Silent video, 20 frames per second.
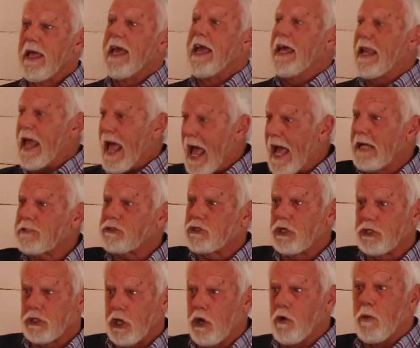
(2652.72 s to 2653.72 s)
It has
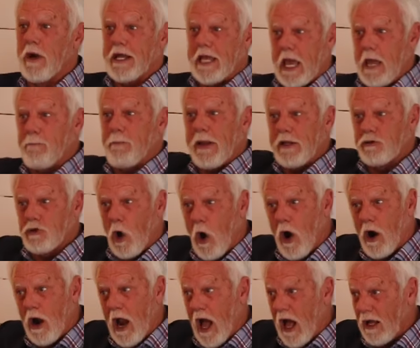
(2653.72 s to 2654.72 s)
to do with keeping
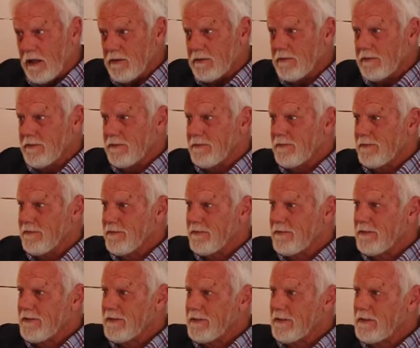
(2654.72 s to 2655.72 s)
Torah.
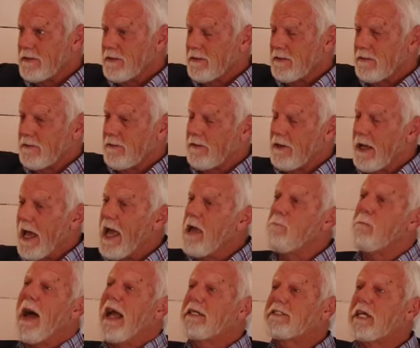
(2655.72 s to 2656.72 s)
Yes. He
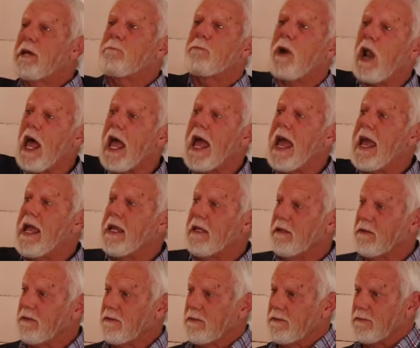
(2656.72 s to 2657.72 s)
makes it plain.